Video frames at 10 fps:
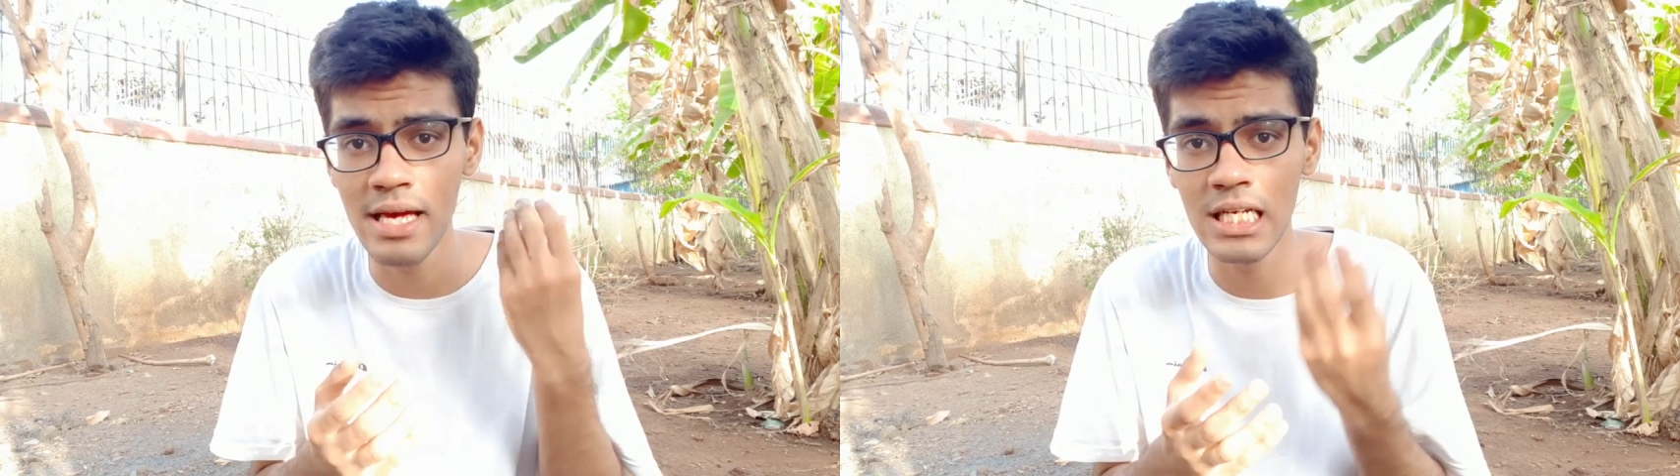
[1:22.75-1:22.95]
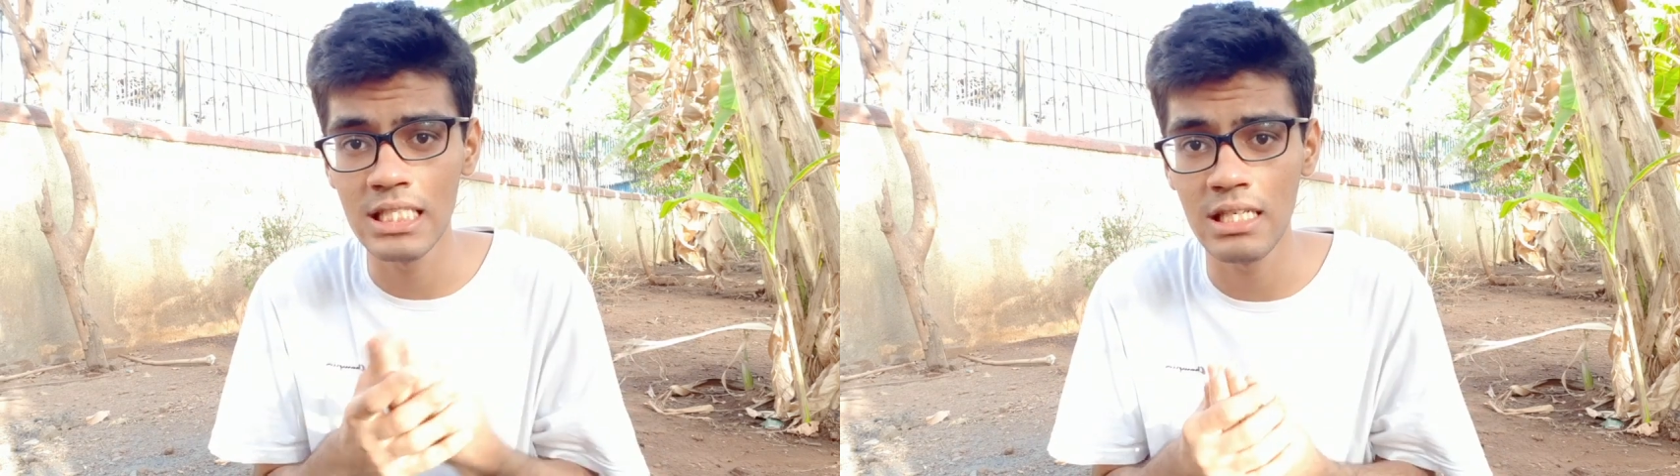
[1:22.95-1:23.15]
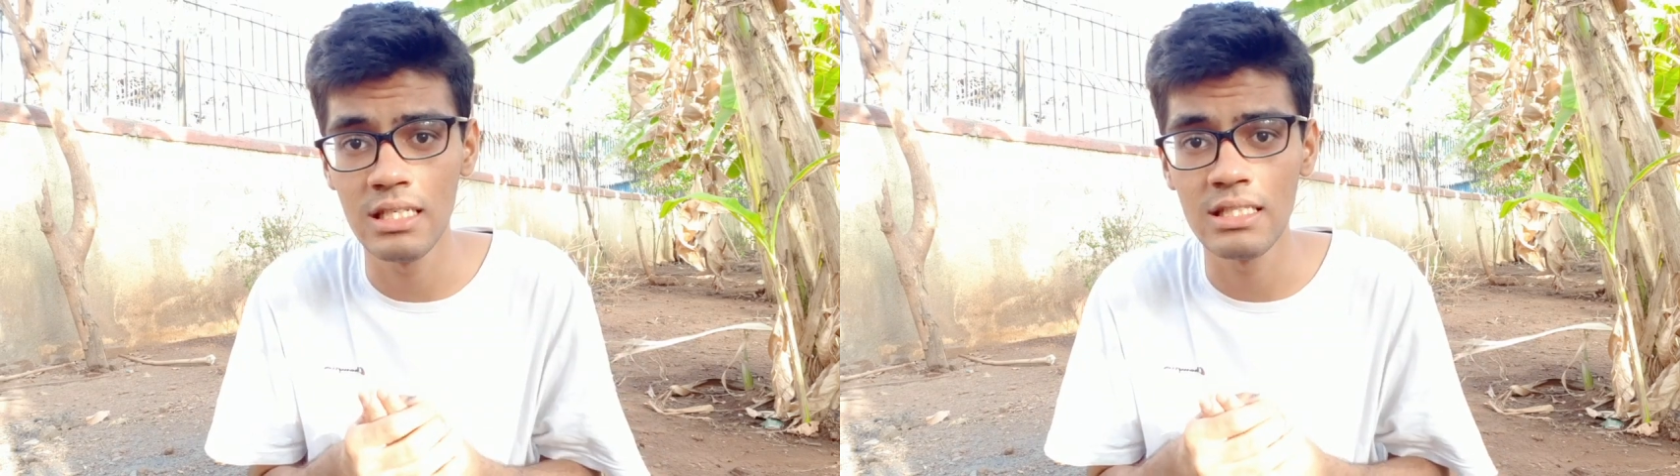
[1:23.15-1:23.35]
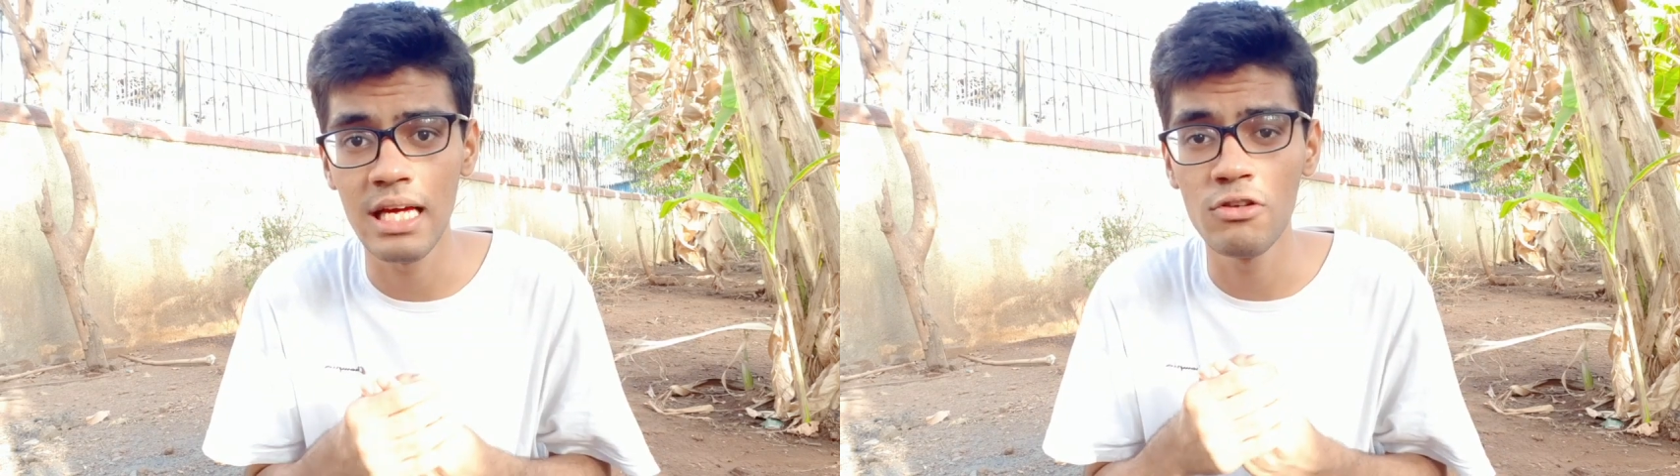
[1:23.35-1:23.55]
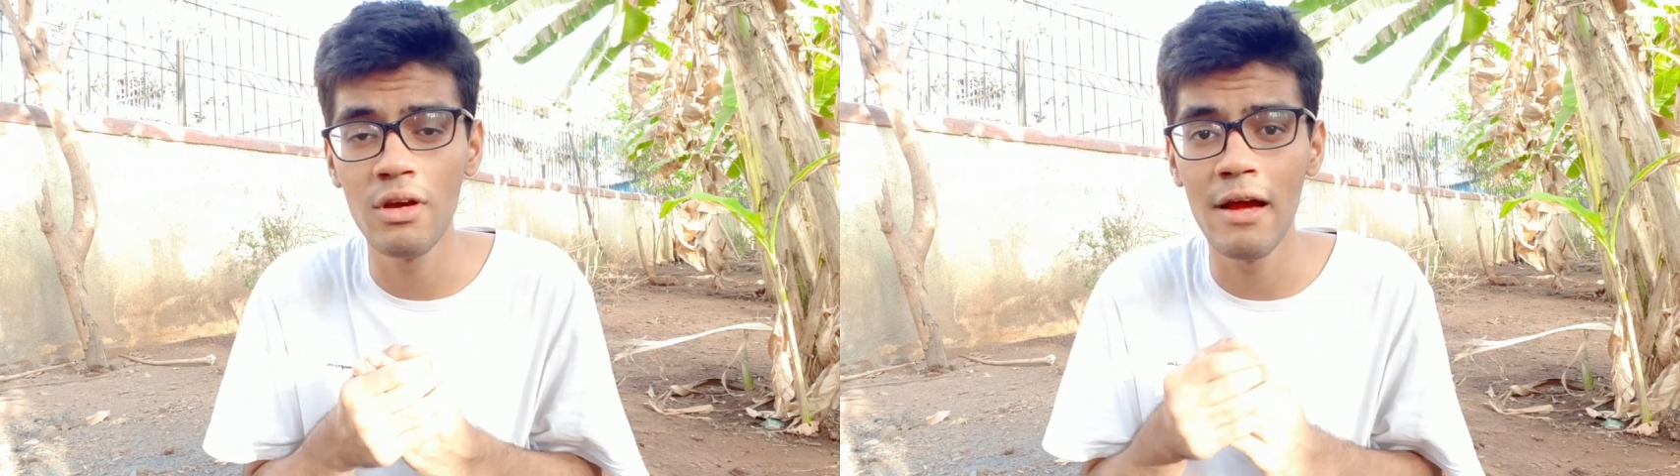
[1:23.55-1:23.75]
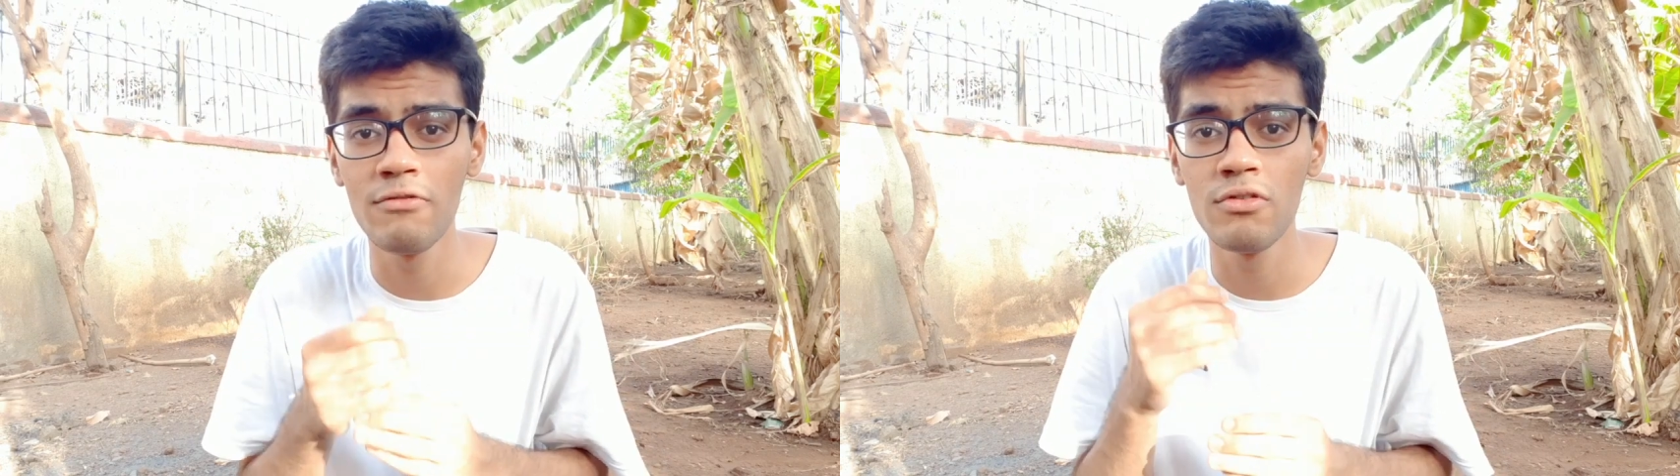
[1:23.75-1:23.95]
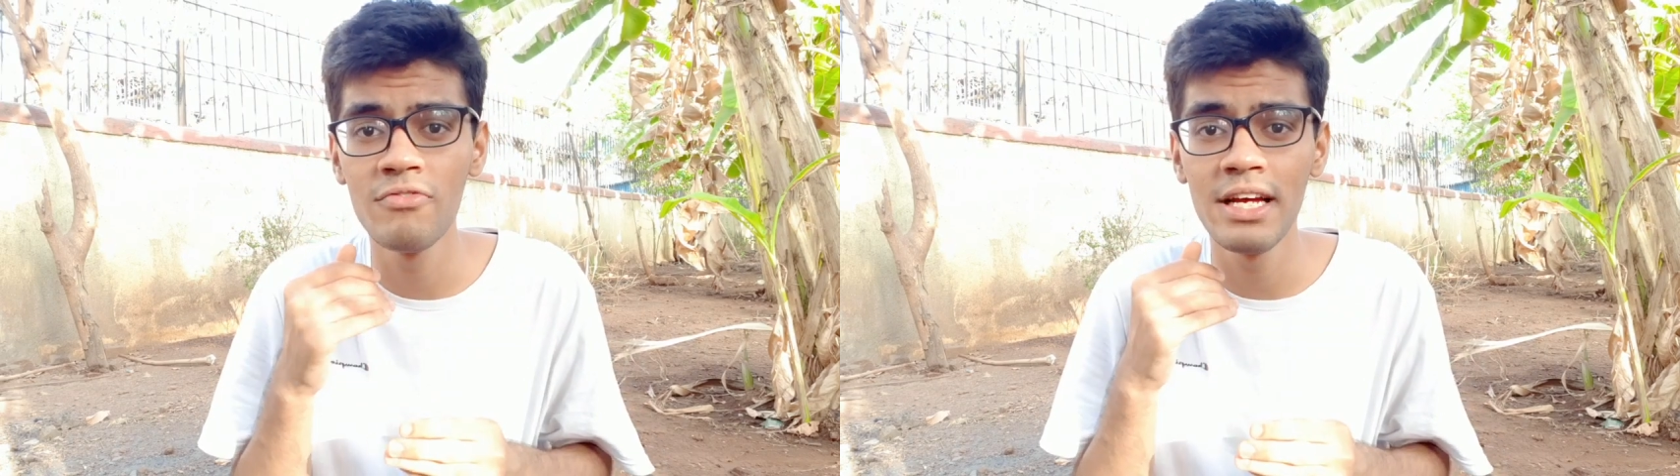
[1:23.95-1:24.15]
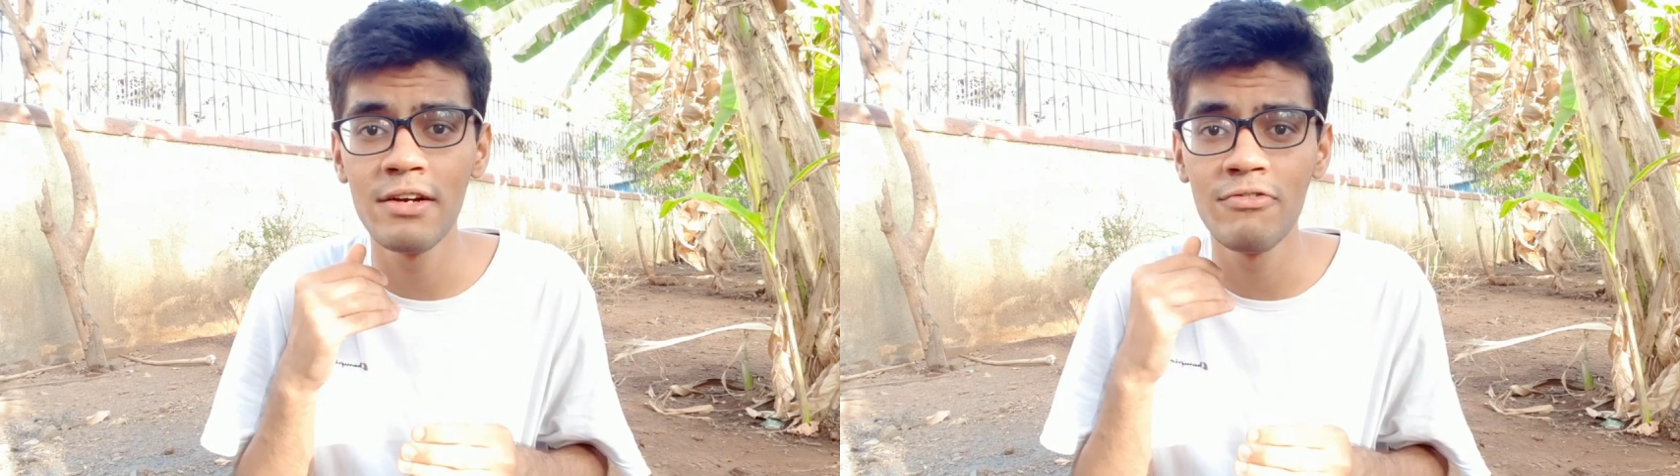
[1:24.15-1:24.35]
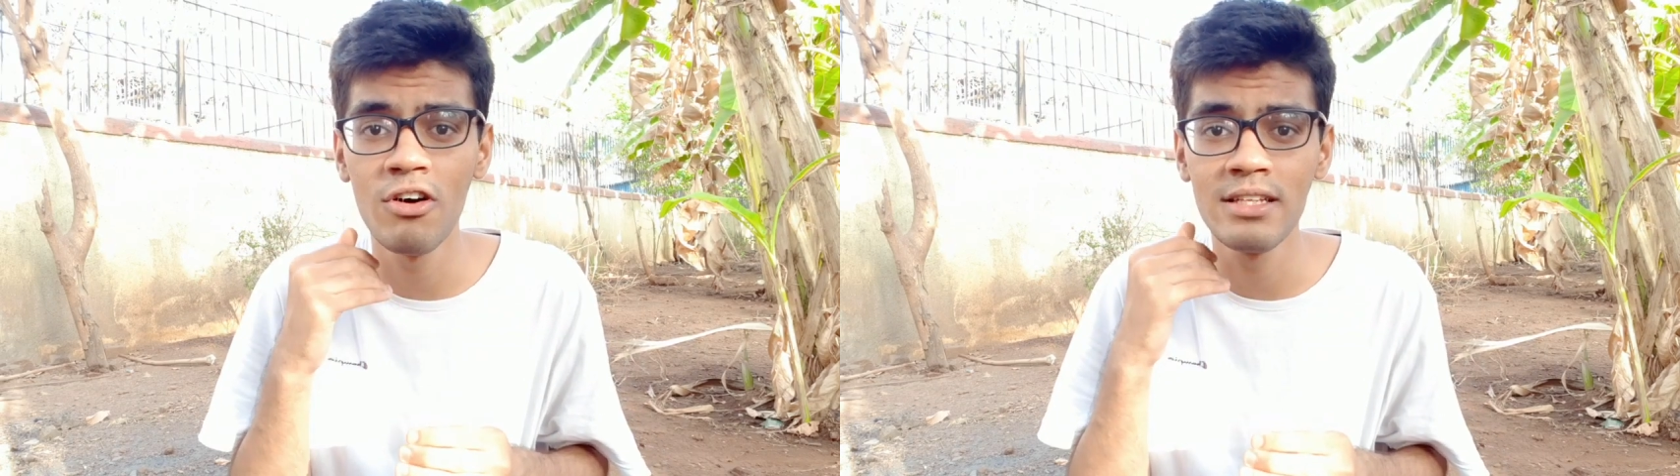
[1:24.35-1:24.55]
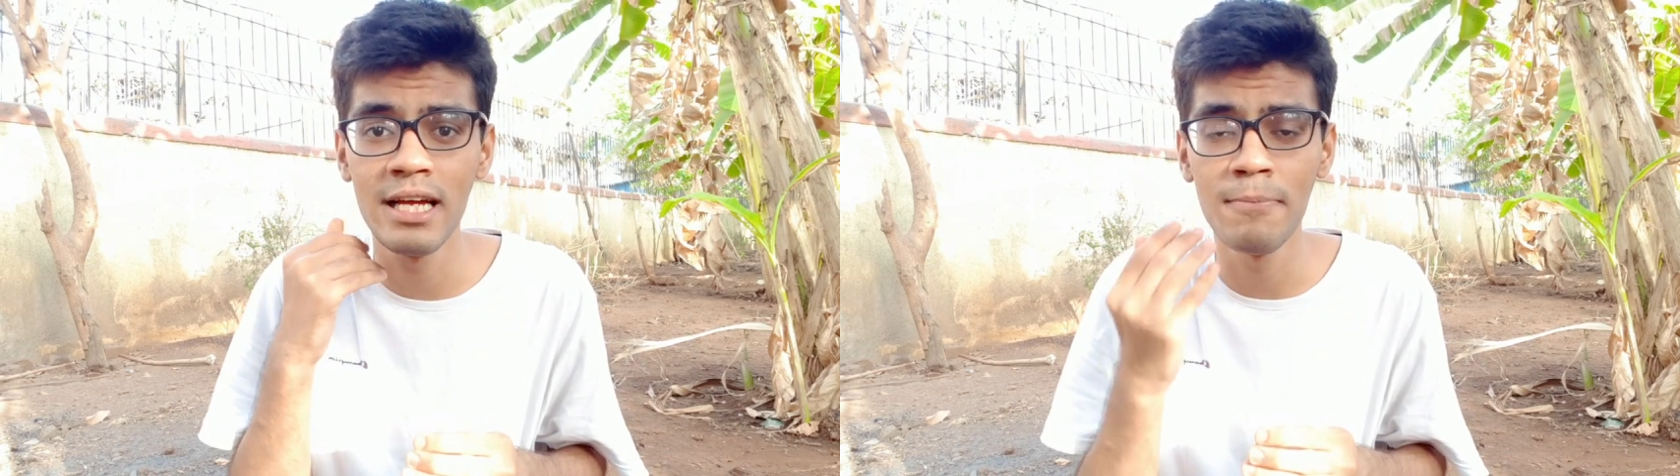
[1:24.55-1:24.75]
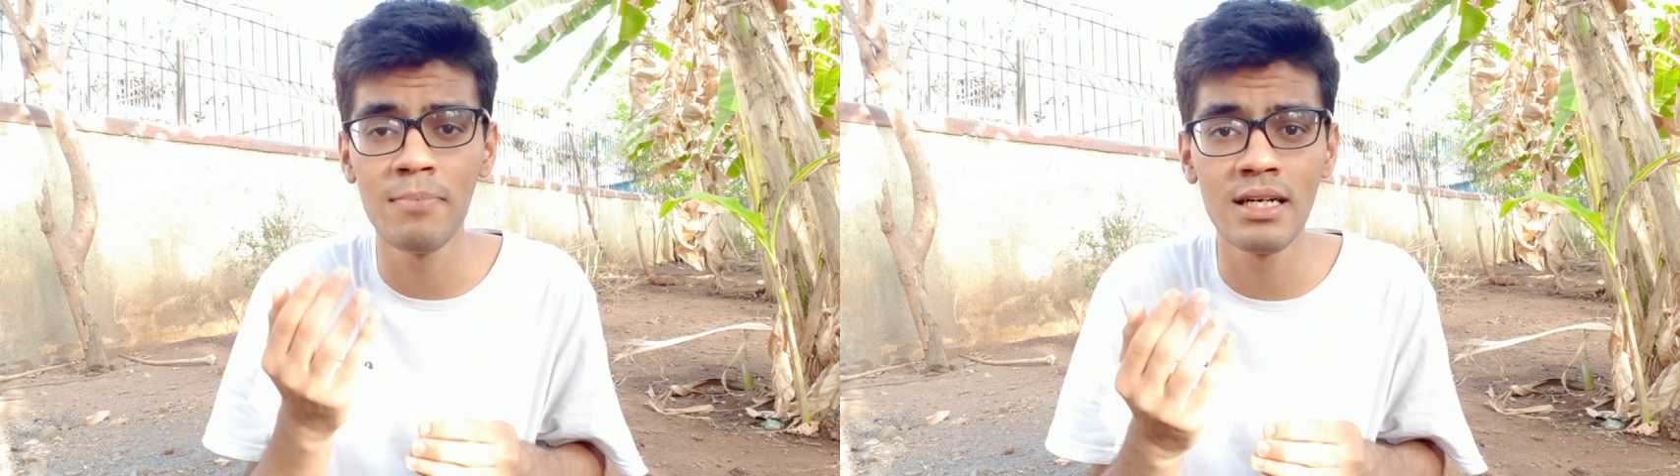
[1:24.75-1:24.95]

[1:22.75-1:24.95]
patience and you have to wait for that